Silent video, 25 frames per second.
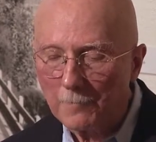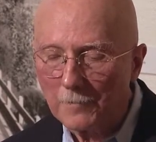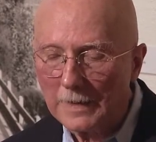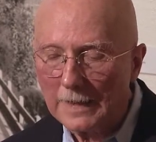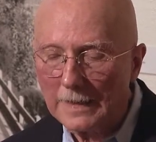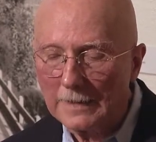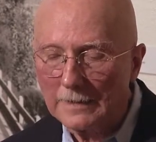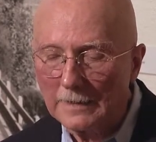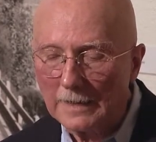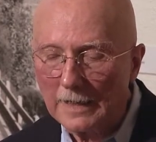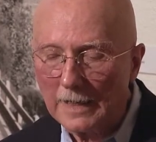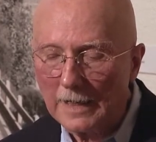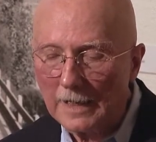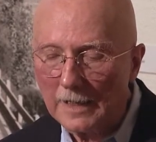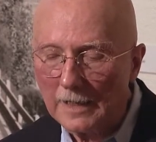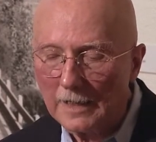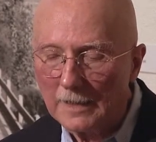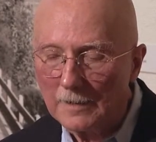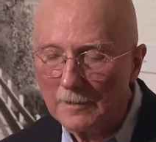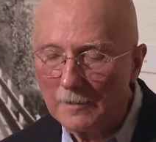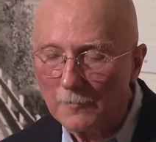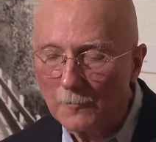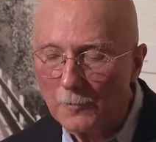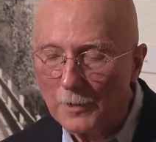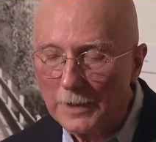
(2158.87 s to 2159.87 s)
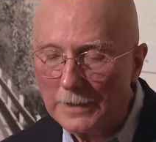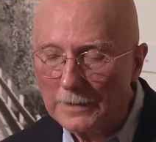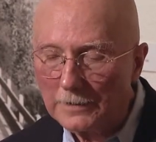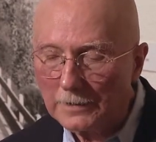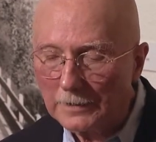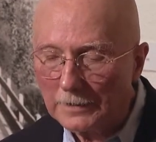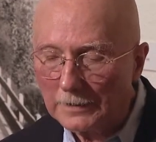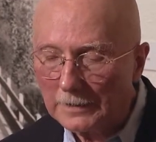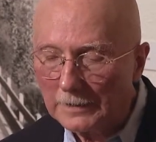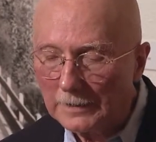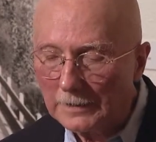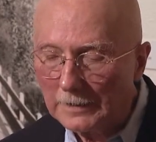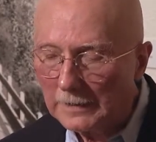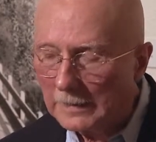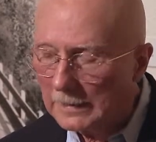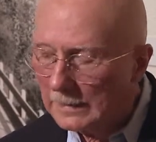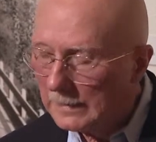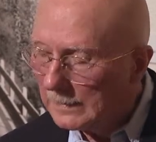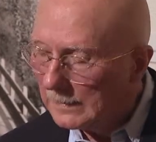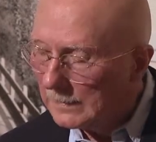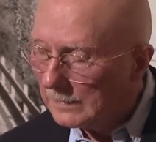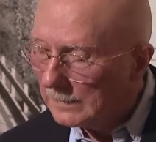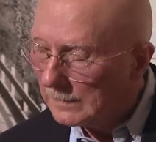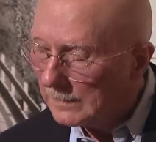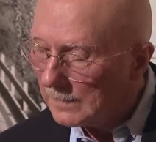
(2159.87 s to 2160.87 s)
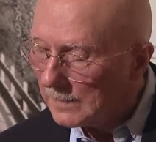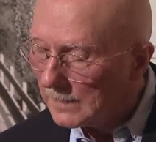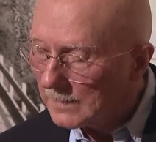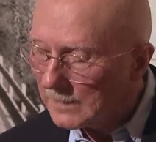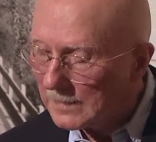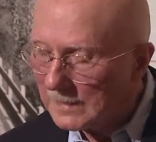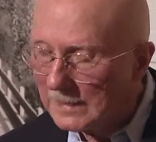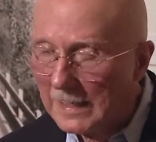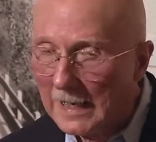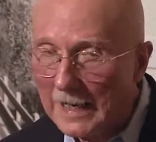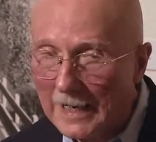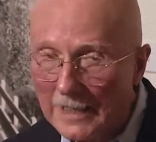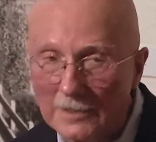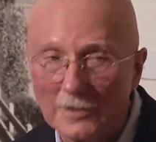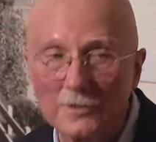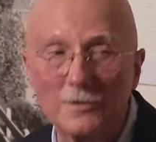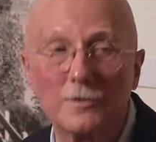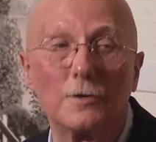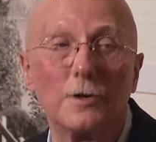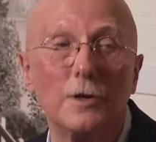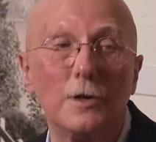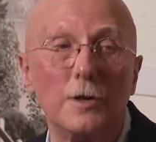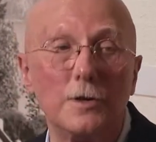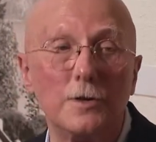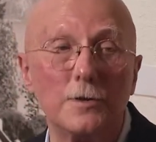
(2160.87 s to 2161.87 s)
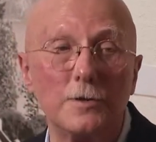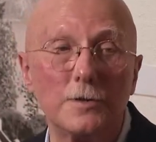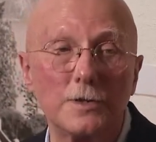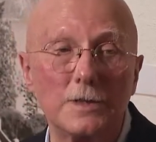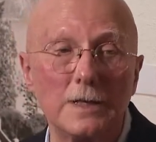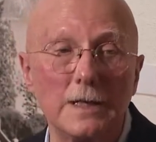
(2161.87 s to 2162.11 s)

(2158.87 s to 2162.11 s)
in the winter, sea ice grows